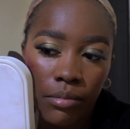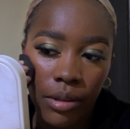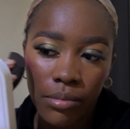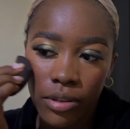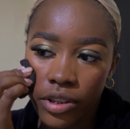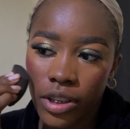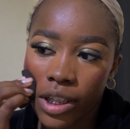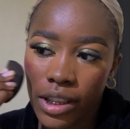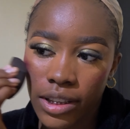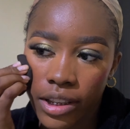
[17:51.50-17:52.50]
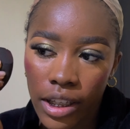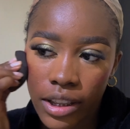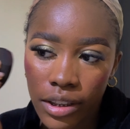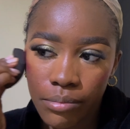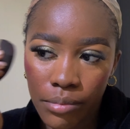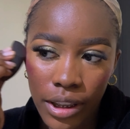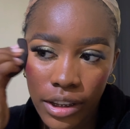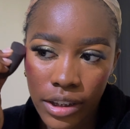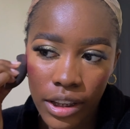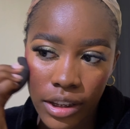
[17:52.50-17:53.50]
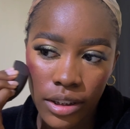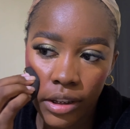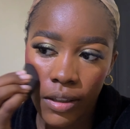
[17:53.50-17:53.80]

My blush has nearly blended,